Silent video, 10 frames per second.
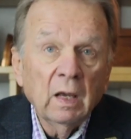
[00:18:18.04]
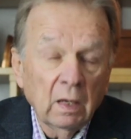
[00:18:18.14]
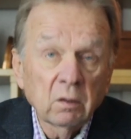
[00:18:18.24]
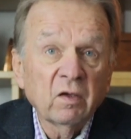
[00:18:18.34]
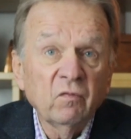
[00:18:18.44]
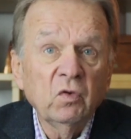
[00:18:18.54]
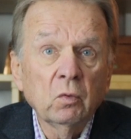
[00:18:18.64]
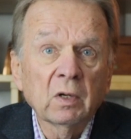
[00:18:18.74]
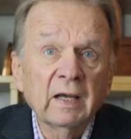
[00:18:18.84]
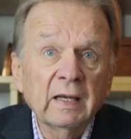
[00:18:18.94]
It'll give
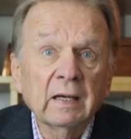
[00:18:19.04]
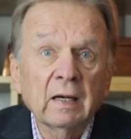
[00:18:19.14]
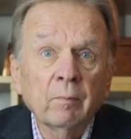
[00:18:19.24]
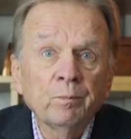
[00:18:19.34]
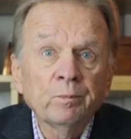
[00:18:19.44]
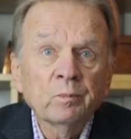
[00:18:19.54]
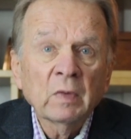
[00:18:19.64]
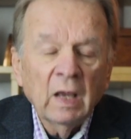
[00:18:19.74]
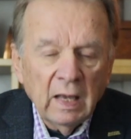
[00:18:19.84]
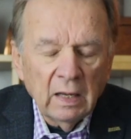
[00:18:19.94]
you a leg up.
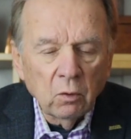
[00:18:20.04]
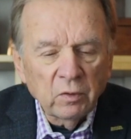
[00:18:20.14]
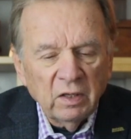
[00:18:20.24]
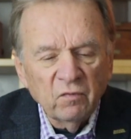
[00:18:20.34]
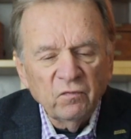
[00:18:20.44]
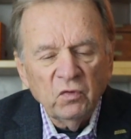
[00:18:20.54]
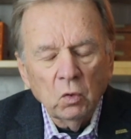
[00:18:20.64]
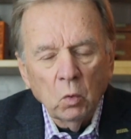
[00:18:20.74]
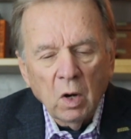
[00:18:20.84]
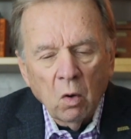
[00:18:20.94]
It'll give
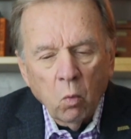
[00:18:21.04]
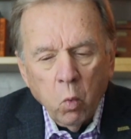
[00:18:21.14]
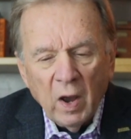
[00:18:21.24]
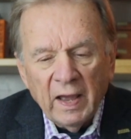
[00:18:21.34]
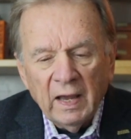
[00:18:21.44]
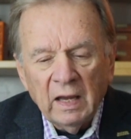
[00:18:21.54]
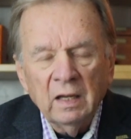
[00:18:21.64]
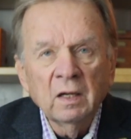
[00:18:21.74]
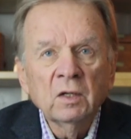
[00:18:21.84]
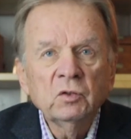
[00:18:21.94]
you a
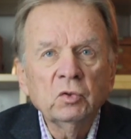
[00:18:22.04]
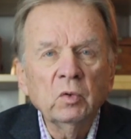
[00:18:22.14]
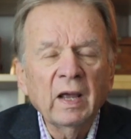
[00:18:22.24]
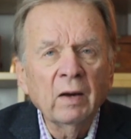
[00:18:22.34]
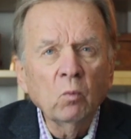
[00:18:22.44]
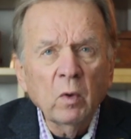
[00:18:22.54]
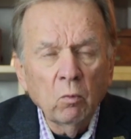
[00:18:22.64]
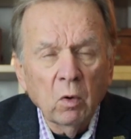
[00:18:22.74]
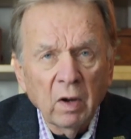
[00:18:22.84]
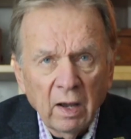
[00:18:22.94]
way to, and we
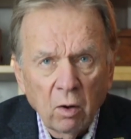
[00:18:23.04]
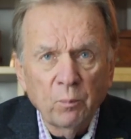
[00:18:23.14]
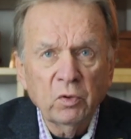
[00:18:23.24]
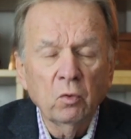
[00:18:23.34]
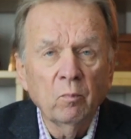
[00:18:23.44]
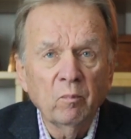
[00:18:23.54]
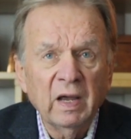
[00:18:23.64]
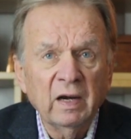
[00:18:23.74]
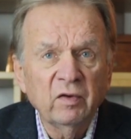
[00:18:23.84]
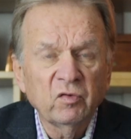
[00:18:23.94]
will help you
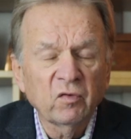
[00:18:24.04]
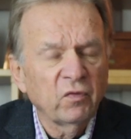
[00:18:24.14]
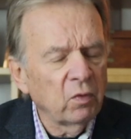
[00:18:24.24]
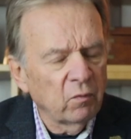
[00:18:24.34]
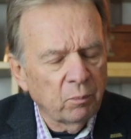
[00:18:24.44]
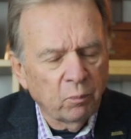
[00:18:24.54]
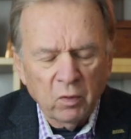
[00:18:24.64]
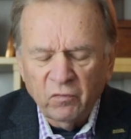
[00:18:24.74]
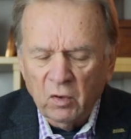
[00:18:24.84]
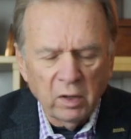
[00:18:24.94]
manage your
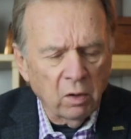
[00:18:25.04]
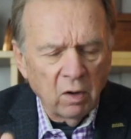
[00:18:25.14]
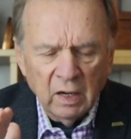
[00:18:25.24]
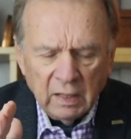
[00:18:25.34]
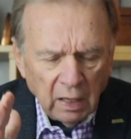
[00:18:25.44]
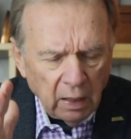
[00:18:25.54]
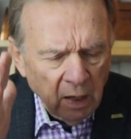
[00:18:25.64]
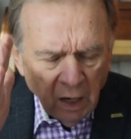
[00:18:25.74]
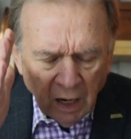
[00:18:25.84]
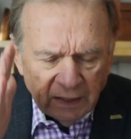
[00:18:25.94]
portfolio.
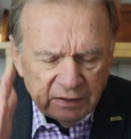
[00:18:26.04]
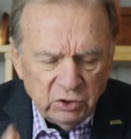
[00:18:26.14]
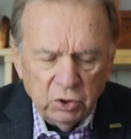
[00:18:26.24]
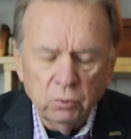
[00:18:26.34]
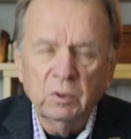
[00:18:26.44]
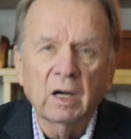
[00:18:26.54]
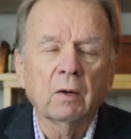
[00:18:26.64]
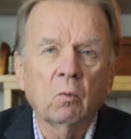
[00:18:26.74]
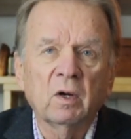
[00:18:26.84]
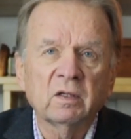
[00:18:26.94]
Again, I do
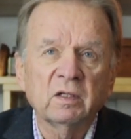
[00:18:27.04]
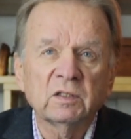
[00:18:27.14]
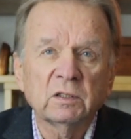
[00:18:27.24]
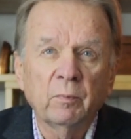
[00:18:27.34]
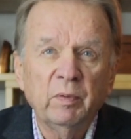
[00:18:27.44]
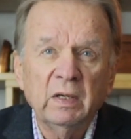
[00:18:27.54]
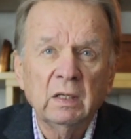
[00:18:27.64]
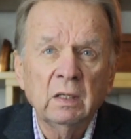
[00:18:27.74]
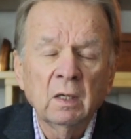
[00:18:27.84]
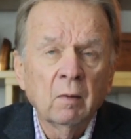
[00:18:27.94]
not want this to
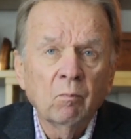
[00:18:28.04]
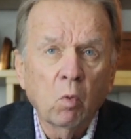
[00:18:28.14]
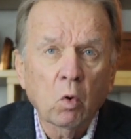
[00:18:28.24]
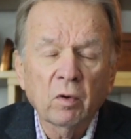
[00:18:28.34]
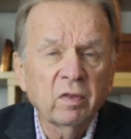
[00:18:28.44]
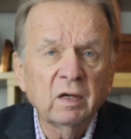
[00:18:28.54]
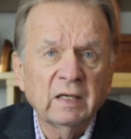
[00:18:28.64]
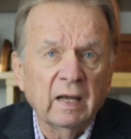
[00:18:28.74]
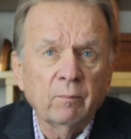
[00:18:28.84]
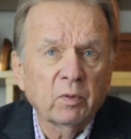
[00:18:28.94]
be more than
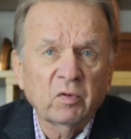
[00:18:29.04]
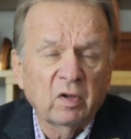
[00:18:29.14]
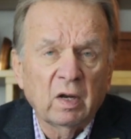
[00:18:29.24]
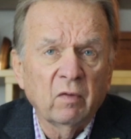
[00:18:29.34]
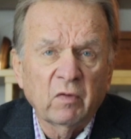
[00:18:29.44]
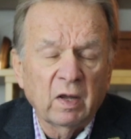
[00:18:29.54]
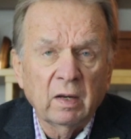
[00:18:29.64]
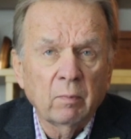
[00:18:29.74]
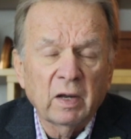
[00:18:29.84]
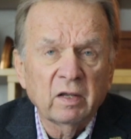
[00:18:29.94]
ten percent of
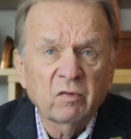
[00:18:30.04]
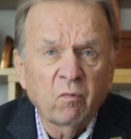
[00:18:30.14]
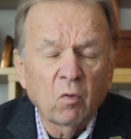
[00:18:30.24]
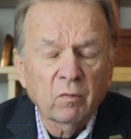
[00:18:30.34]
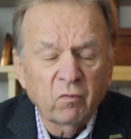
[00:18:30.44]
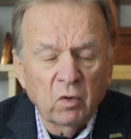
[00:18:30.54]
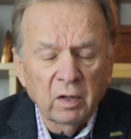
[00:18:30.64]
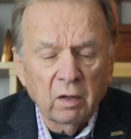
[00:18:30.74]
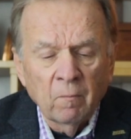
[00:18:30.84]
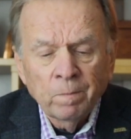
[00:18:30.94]
anybody's
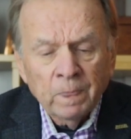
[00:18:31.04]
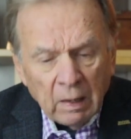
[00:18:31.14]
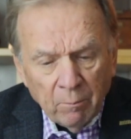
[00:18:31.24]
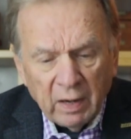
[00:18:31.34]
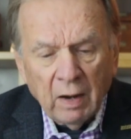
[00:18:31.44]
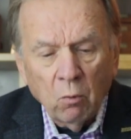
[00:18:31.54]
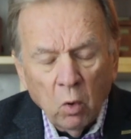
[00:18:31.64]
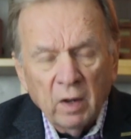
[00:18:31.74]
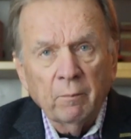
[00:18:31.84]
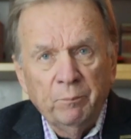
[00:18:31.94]
portfolio, but I
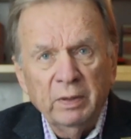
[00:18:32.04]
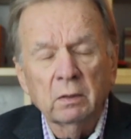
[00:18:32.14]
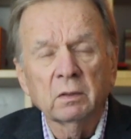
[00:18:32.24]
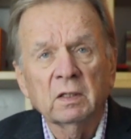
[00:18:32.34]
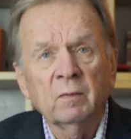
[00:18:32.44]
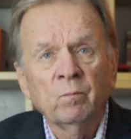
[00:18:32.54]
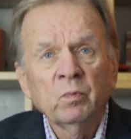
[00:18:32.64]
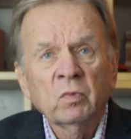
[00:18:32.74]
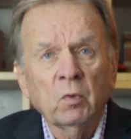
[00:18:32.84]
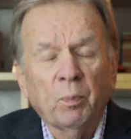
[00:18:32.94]
want to build it
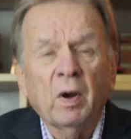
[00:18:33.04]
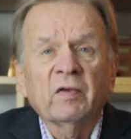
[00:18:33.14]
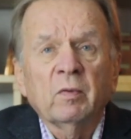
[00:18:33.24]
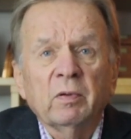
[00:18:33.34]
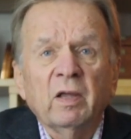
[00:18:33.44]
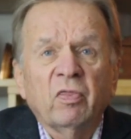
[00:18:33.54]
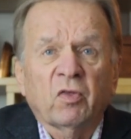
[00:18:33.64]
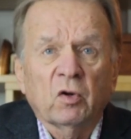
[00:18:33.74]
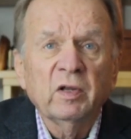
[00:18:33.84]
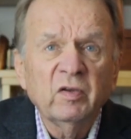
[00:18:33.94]
to possibly
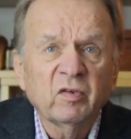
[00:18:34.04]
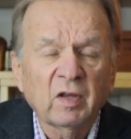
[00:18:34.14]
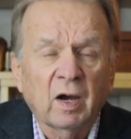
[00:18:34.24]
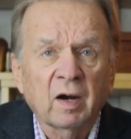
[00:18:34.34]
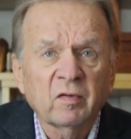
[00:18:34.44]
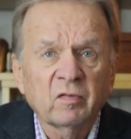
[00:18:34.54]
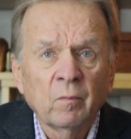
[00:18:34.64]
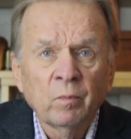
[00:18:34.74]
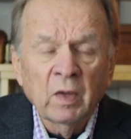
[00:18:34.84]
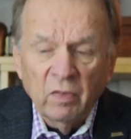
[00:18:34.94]
thirty stocks
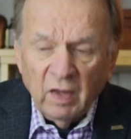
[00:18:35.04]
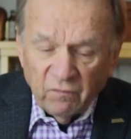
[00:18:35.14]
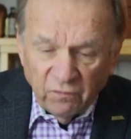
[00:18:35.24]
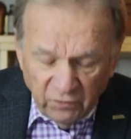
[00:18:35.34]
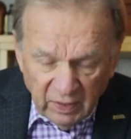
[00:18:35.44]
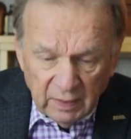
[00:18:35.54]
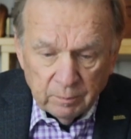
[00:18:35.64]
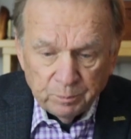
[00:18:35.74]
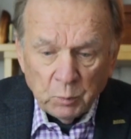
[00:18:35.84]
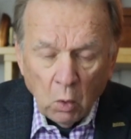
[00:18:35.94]
that fit
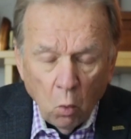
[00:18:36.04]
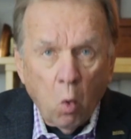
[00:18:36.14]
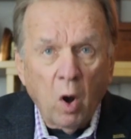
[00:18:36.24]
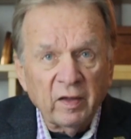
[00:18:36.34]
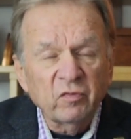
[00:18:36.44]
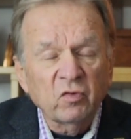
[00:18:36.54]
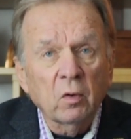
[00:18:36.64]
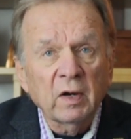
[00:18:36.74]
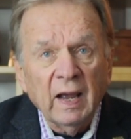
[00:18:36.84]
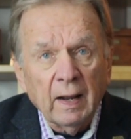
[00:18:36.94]
what is
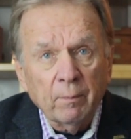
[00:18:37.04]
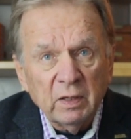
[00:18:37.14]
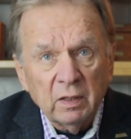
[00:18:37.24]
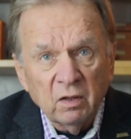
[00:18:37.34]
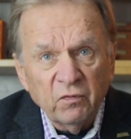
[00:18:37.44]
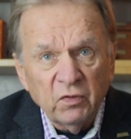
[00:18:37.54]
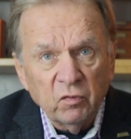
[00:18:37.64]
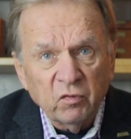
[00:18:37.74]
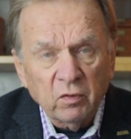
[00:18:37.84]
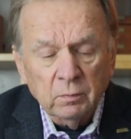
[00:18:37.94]
going to happen in the
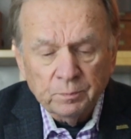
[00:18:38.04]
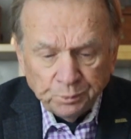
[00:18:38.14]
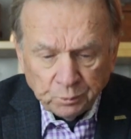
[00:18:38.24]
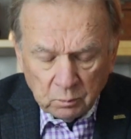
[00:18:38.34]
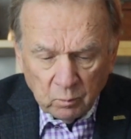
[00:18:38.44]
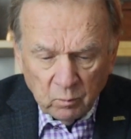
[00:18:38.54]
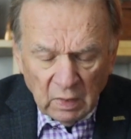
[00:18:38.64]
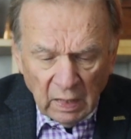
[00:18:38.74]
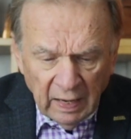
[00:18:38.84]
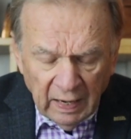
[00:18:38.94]
future
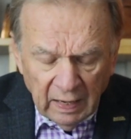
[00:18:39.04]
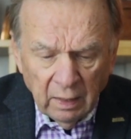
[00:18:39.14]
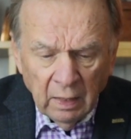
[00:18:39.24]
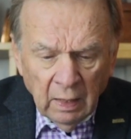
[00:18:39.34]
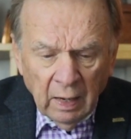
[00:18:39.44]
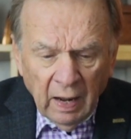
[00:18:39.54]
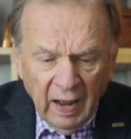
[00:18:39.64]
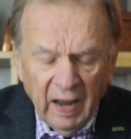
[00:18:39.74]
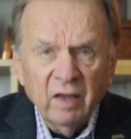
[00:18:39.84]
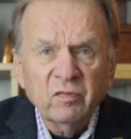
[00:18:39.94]
and
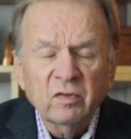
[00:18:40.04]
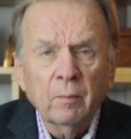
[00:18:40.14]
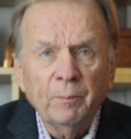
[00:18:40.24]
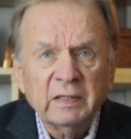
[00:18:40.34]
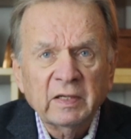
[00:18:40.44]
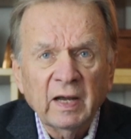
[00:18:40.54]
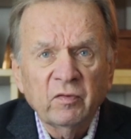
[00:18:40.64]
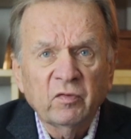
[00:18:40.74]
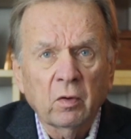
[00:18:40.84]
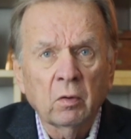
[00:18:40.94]
has the
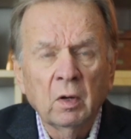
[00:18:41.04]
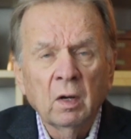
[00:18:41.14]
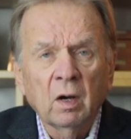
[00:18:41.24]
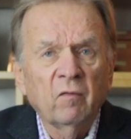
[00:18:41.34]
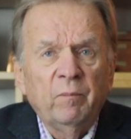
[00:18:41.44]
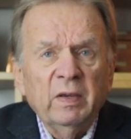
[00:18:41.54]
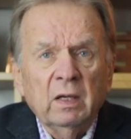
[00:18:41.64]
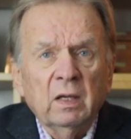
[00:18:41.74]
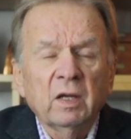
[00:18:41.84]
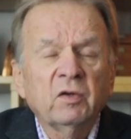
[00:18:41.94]
potential of
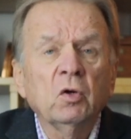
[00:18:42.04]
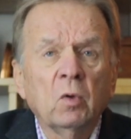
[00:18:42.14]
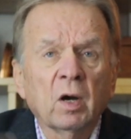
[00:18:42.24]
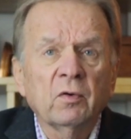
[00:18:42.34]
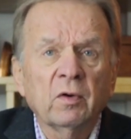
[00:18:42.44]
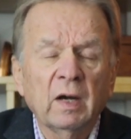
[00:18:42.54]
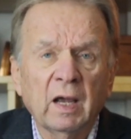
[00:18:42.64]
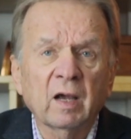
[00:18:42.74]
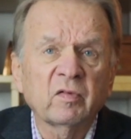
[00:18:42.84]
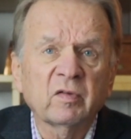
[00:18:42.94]
being a two hundred
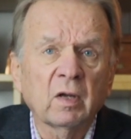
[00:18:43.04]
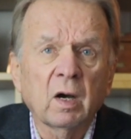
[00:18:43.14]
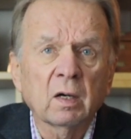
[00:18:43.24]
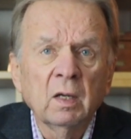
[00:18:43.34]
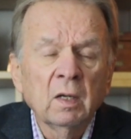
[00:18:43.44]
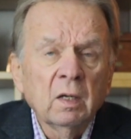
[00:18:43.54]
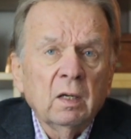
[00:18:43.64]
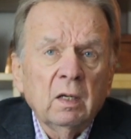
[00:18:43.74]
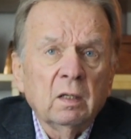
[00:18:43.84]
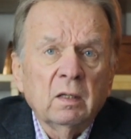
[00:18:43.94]
X stock
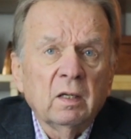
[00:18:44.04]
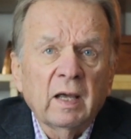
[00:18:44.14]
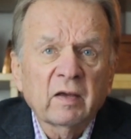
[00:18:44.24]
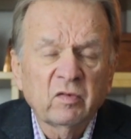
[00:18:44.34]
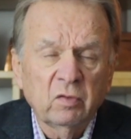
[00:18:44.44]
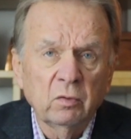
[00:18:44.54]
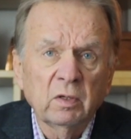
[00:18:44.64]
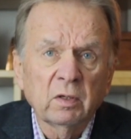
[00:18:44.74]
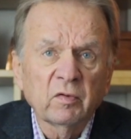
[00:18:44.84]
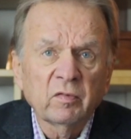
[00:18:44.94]
in the next two
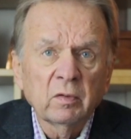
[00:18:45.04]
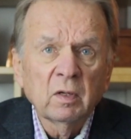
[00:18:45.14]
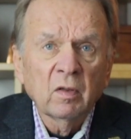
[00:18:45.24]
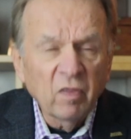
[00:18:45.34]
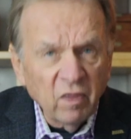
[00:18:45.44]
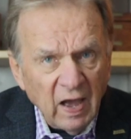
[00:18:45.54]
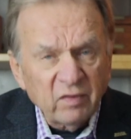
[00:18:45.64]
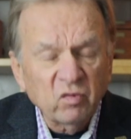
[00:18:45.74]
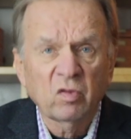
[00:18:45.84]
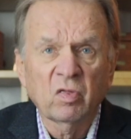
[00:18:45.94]
years.
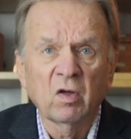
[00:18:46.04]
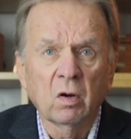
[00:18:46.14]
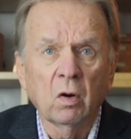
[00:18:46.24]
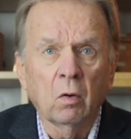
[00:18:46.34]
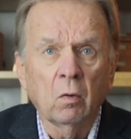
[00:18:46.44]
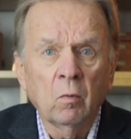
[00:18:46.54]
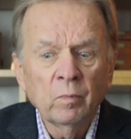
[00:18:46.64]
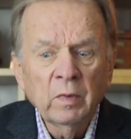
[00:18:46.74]
That's the goal.